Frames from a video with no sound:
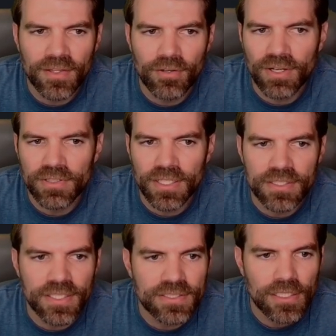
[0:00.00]
They don't have a lot of
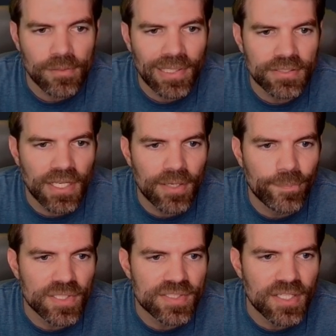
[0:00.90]
detail about that,
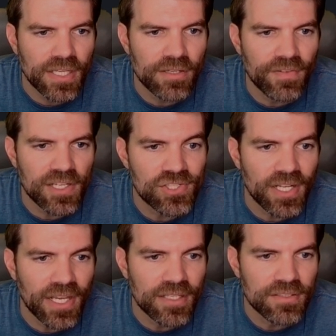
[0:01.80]
but innovation
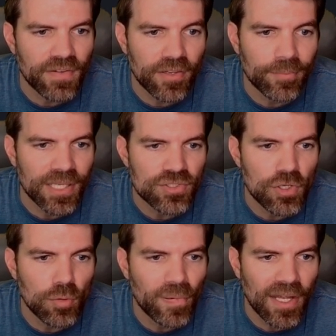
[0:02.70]
and developments,
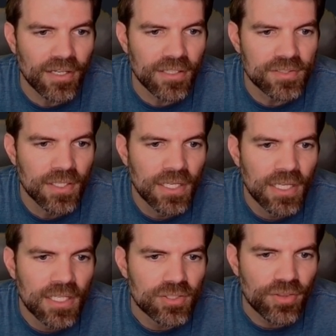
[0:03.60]
new products.
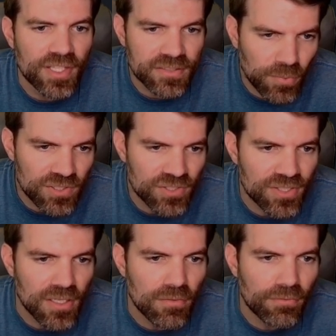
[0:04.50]
So this was
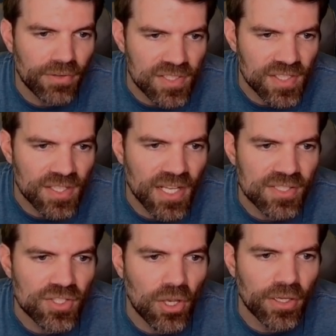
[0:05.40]
the reason that I
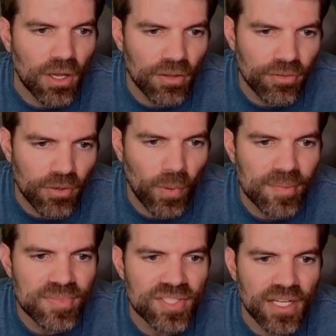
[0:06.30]
saw in other
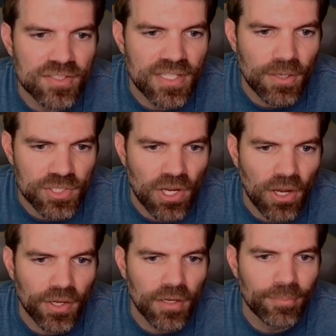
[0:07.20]
websites that were
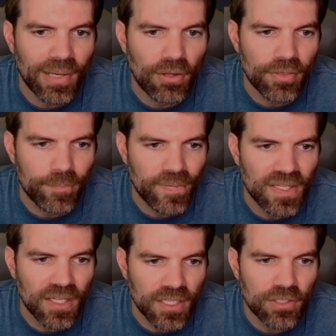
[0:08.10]
talking about the
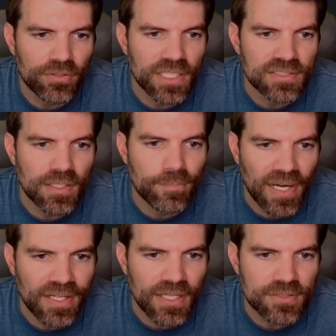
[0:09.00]
big increase in
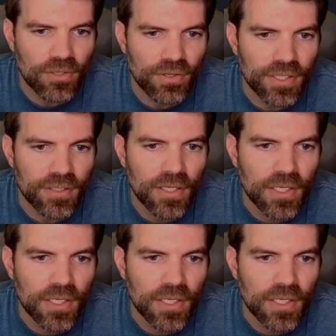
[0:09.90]
Binance Coin.